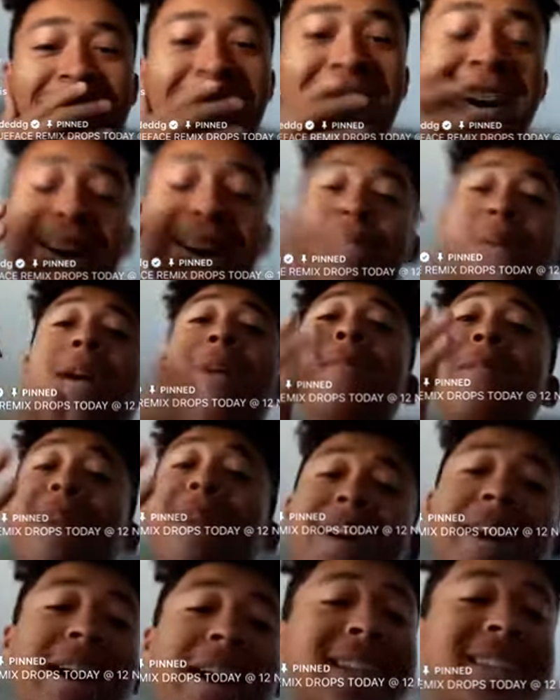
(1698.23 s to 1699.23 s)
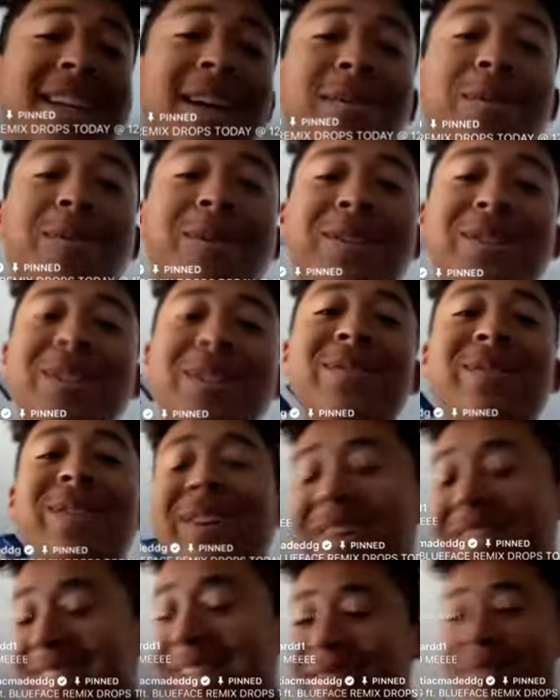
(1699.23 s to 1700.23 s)
Bet. I can tap in with you, bro.
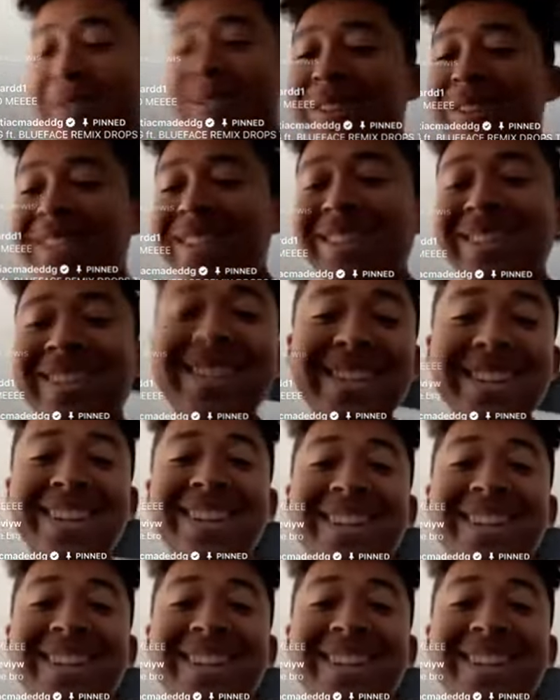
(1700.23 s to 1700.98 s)
I'm tapping with you.